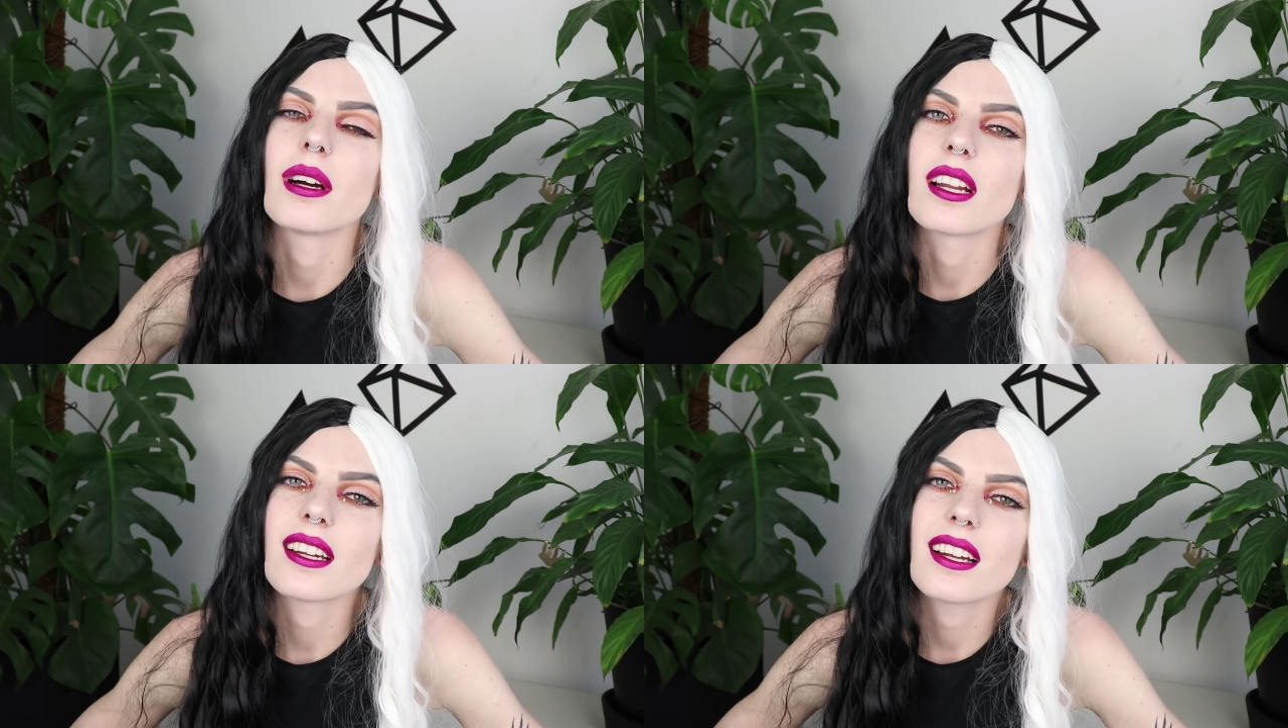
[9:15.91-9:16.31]

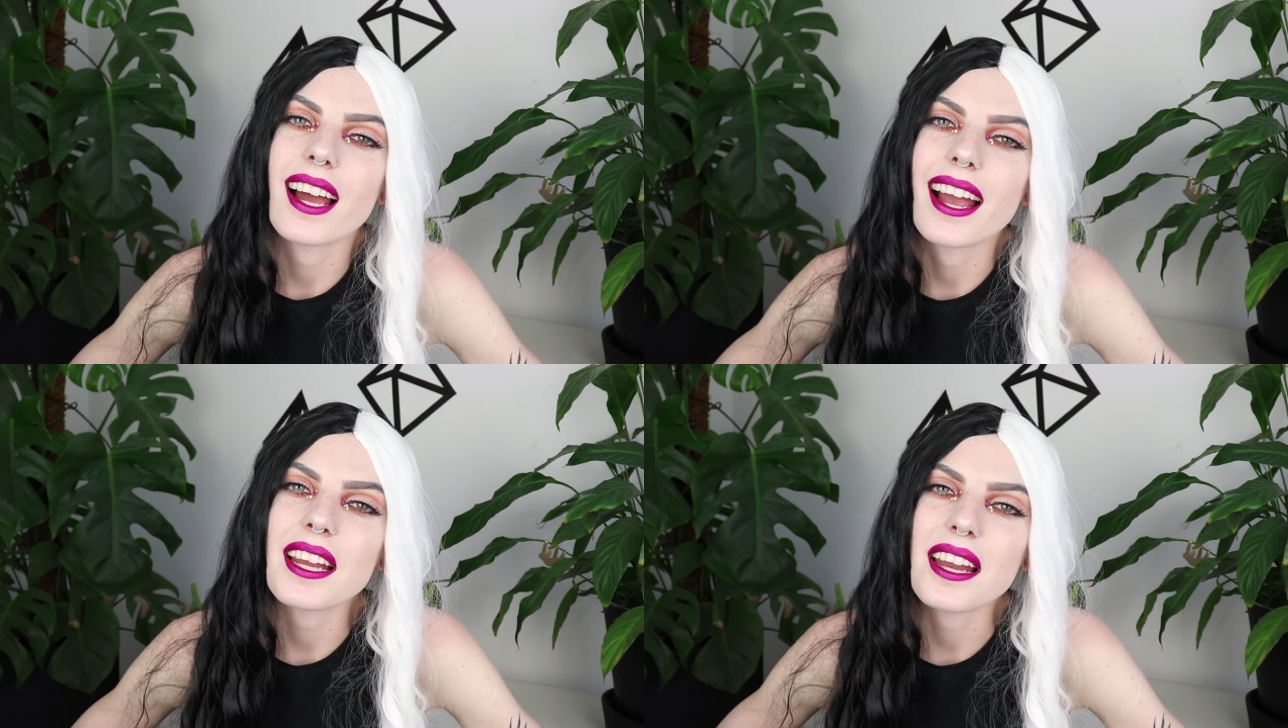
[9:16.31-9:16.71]
but
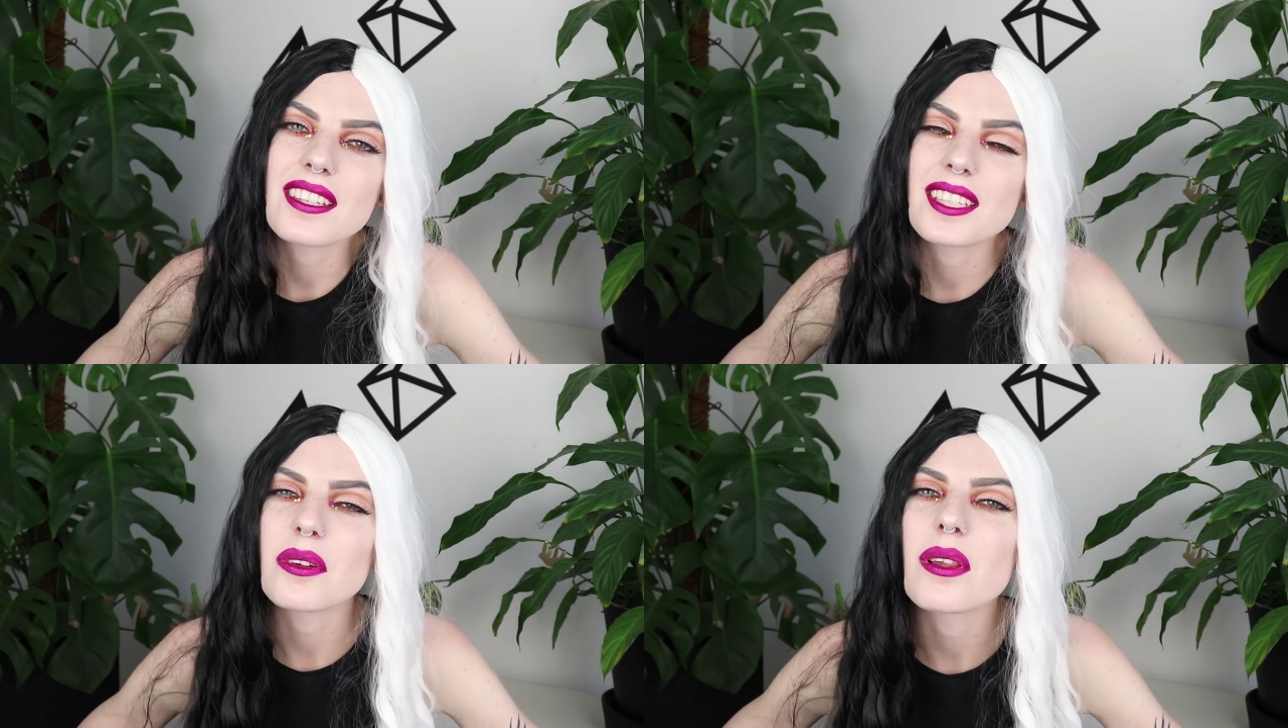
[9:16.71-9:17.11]
I
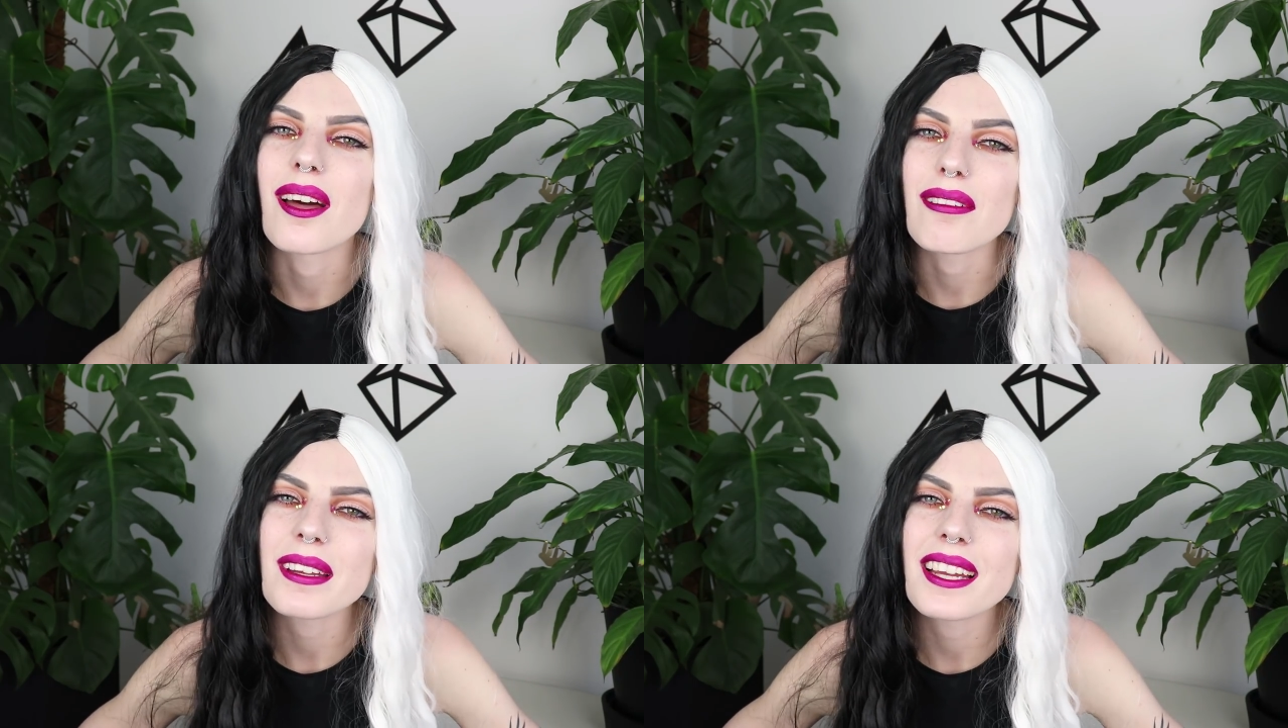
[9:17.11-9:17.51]
still
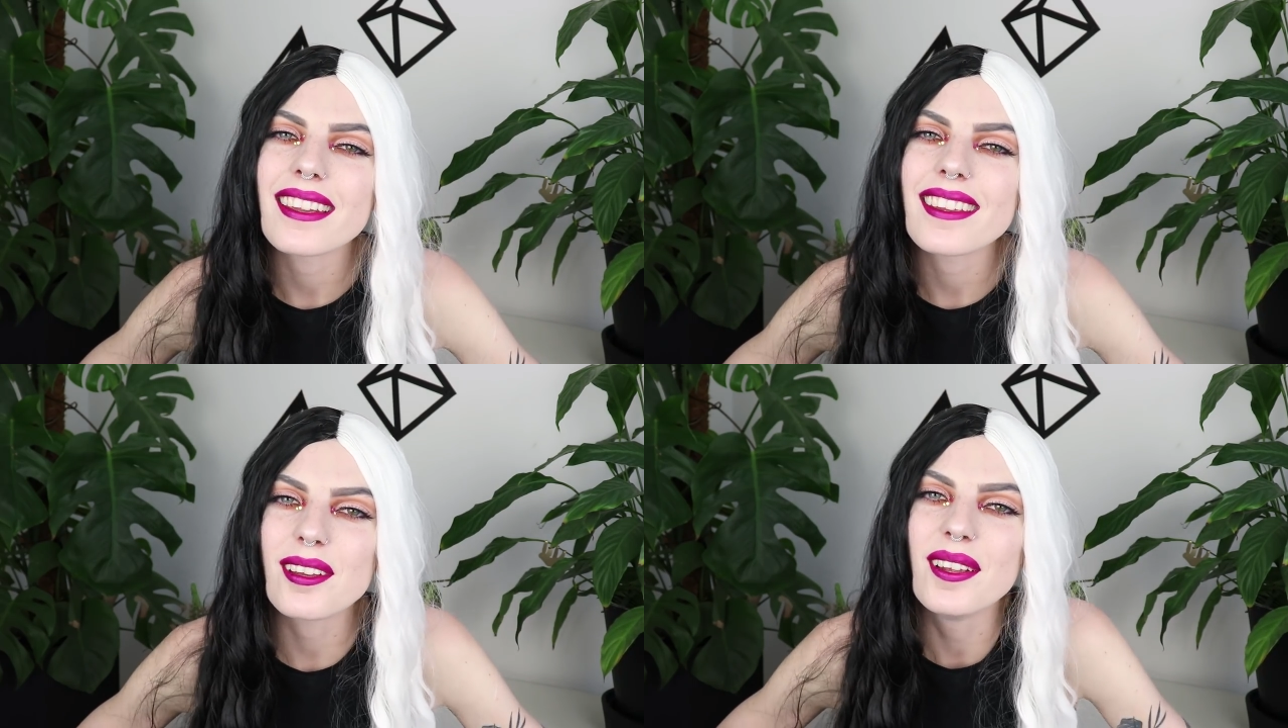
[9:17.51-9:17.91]
love it,
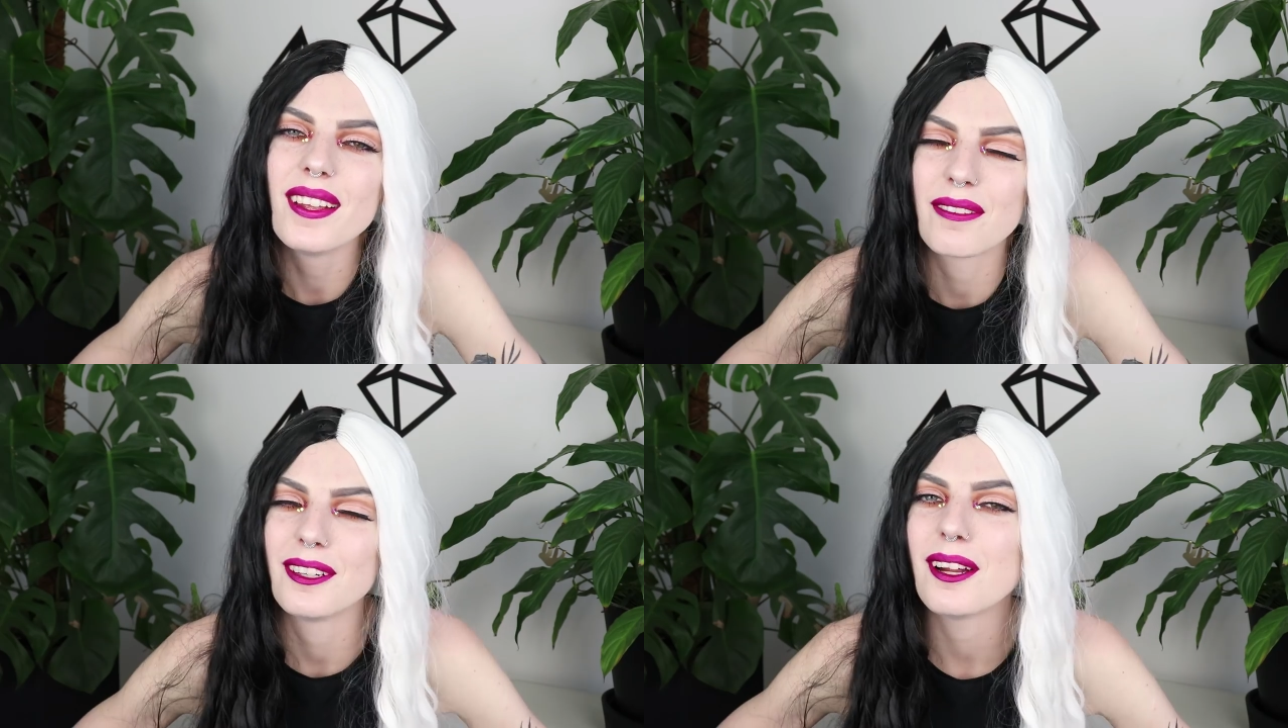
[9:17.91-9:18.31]

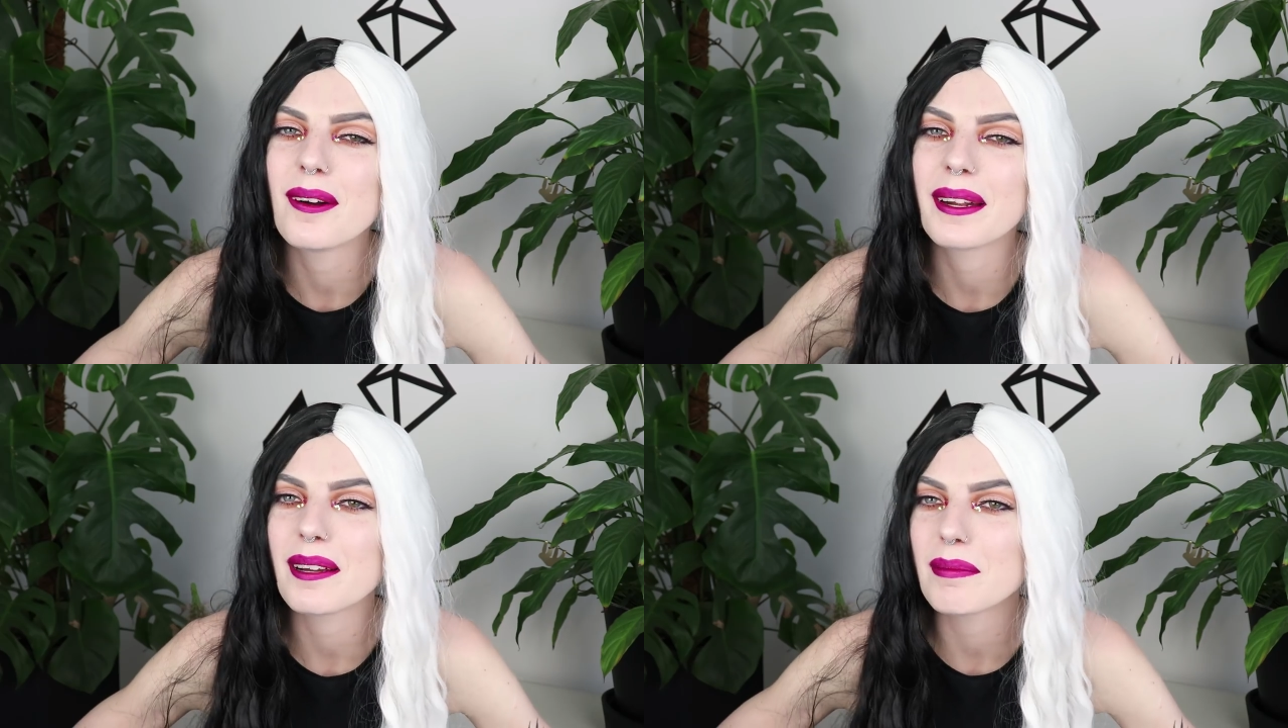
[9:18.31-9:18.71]
if you
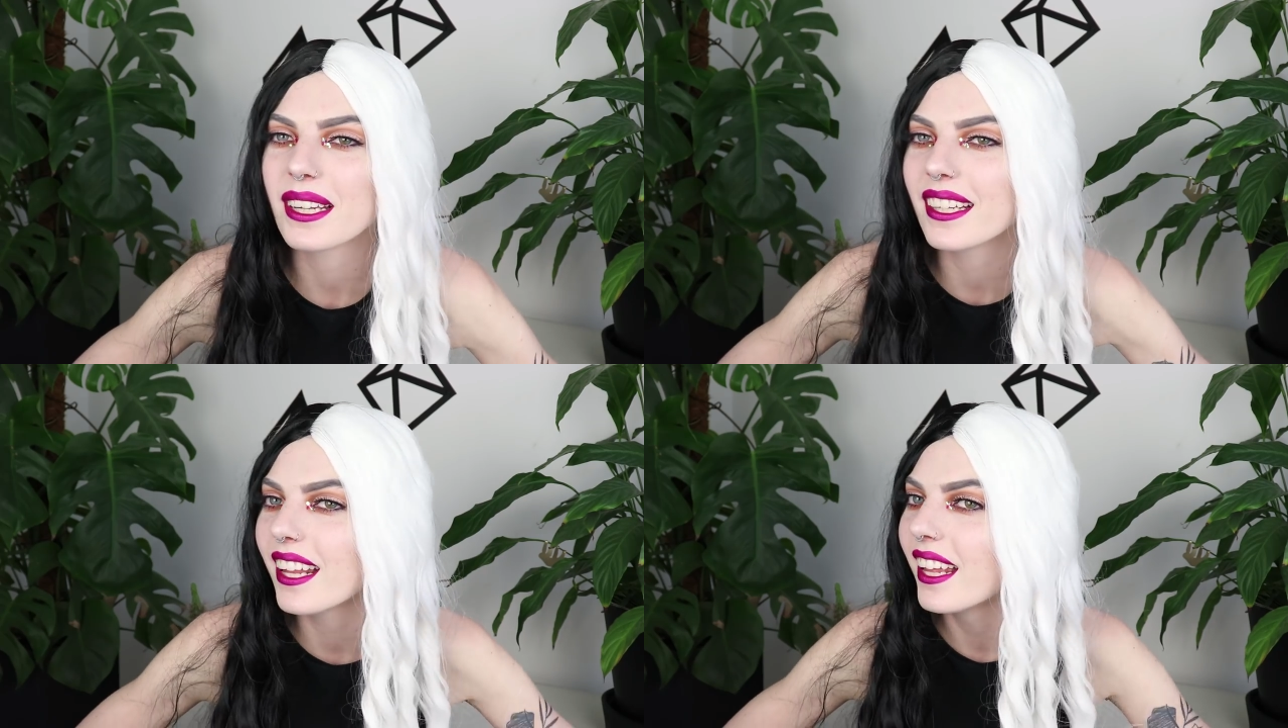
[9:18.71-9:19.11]
know what I
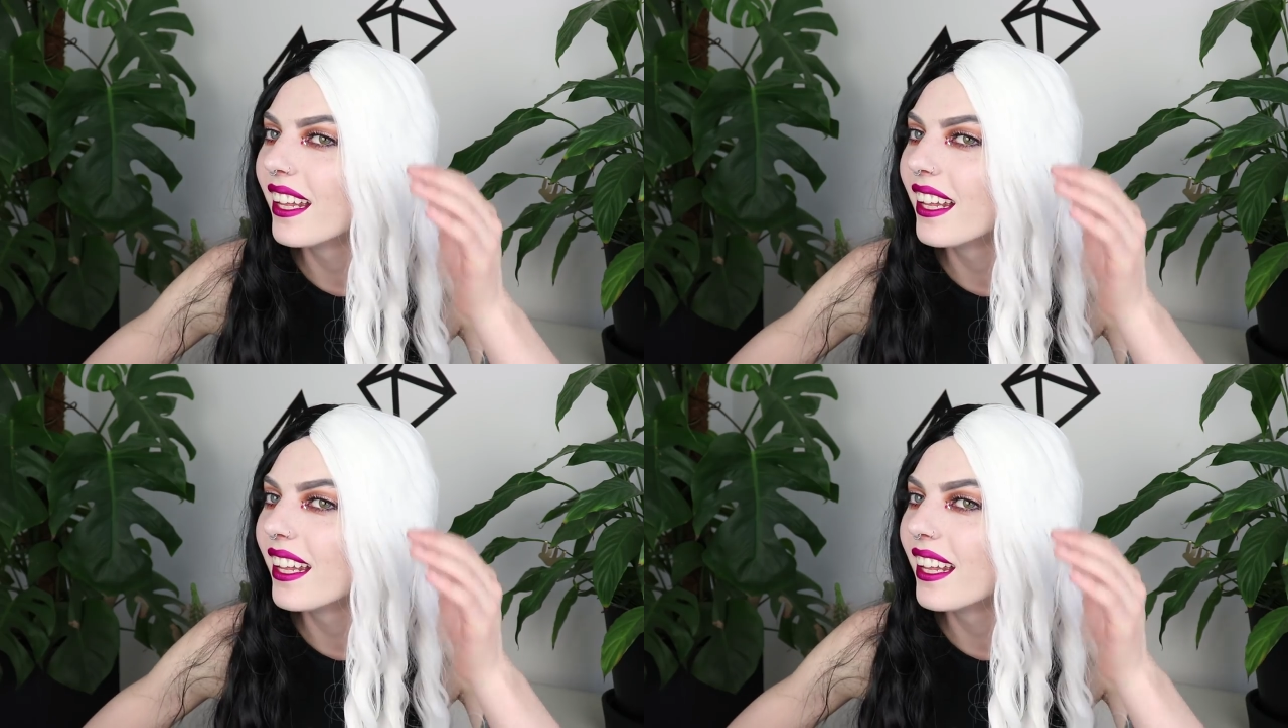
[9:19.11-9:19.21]
mean.